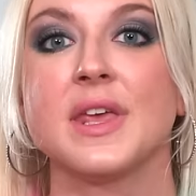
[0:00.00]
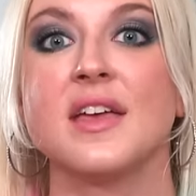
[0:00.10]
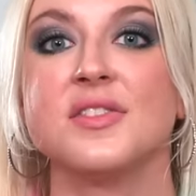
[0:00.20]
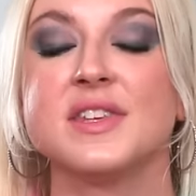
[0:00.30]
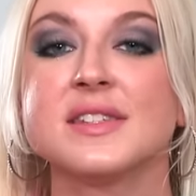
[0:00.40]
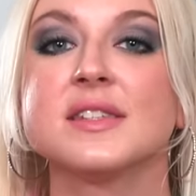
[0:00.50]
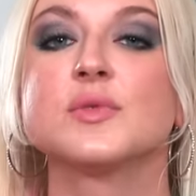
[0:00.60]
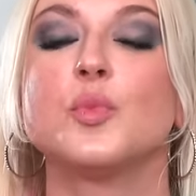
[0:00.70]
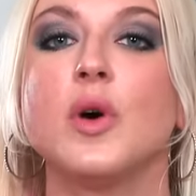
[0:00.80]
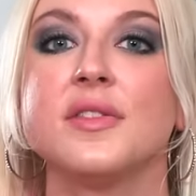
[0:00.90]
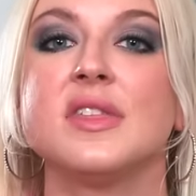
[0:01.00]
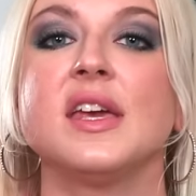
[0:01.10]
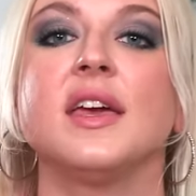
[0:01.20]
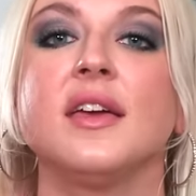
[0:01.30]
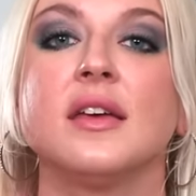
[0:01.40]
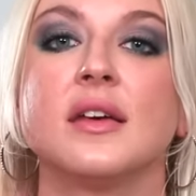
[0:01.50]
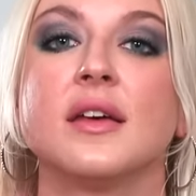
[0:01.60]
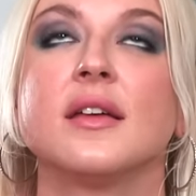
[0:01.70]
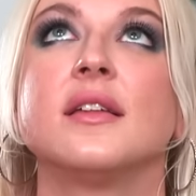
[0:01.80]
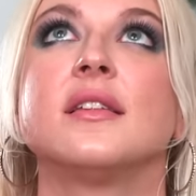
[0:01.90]
And this is what they
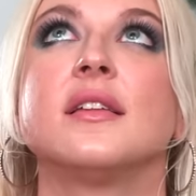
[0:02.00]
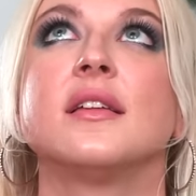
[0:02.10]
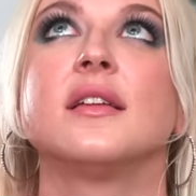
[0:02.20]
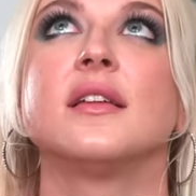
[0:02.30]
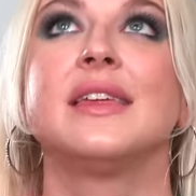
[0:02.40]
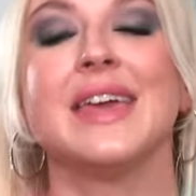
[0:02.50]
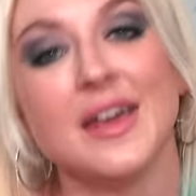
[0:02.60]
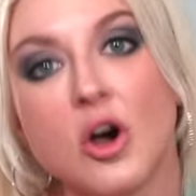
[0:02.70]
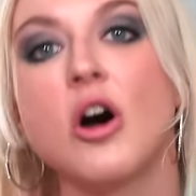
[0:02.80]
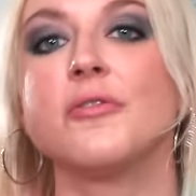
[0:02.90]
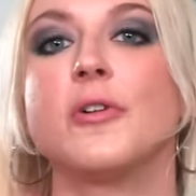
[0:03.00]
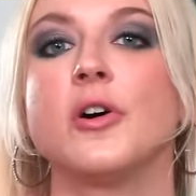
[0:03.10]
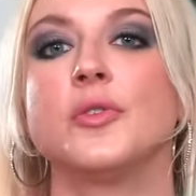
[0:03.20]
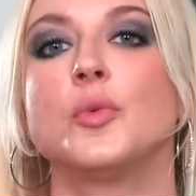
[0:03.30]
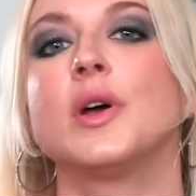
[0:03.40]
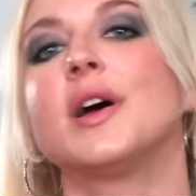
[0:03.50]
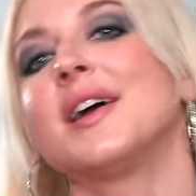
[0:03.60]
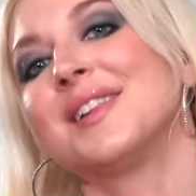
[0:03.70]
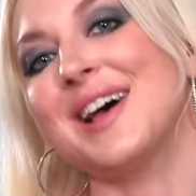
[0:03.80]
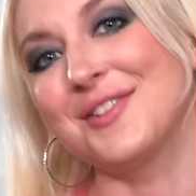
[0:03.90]
get off on when I
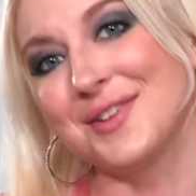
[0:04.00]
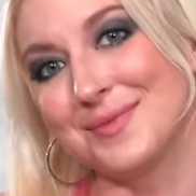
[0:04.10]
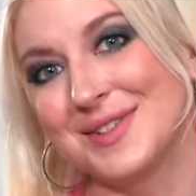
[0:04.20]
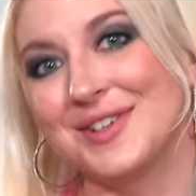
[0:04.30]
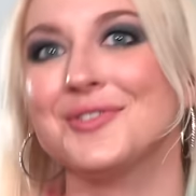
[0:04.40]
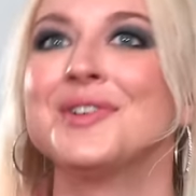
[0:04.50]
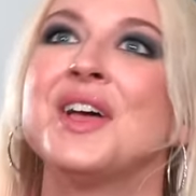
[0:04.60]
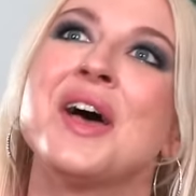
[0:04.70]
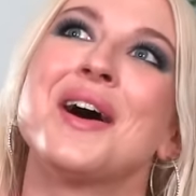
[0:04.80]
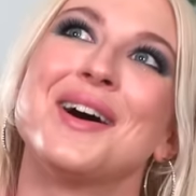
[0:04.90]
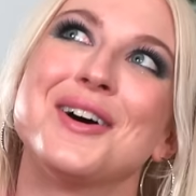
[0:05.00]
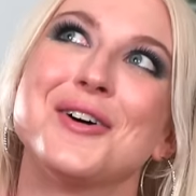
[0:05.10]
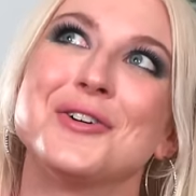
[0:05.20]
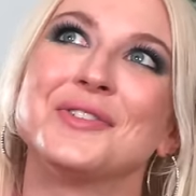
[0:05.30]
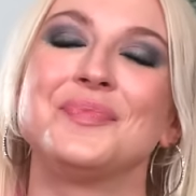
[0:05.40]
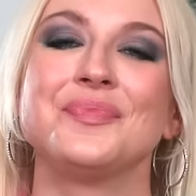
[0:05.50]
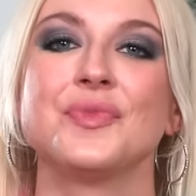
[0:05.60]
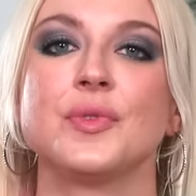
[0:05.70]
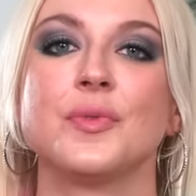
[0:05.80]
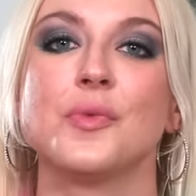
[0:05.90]
allow them to, um,
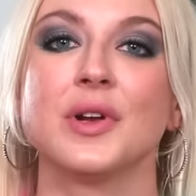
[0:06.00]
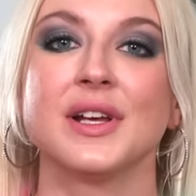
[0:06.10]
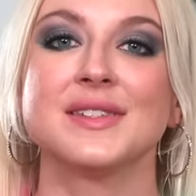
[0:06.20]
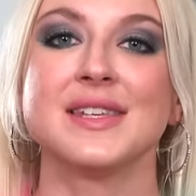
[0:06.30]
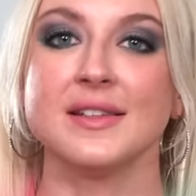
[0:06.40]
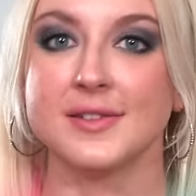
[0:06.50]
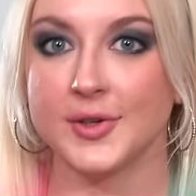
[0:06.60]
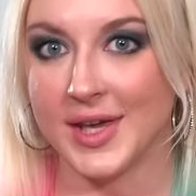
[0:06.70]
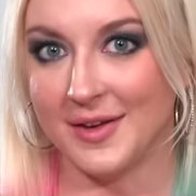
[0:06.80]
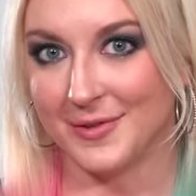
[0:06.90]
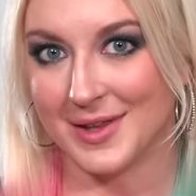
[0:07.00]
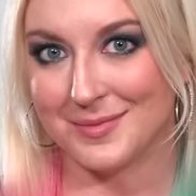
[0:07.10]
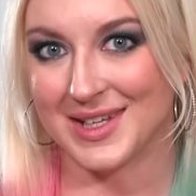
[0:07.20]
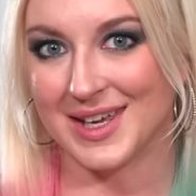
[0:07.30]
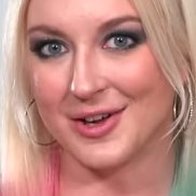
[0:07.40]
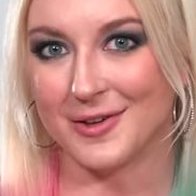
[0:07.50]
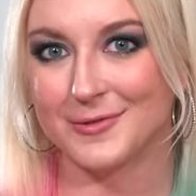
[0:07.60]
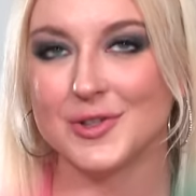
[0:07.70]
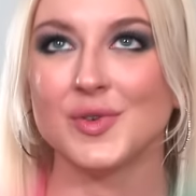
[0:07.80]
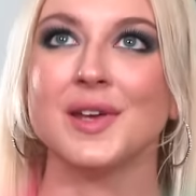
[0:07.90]
when I say it's okay for them to get off
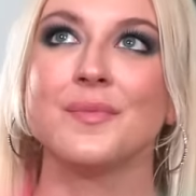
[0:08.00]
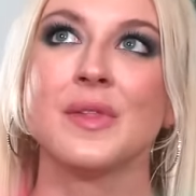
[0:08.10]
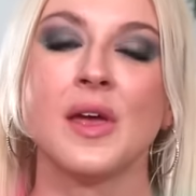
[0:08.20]
to it.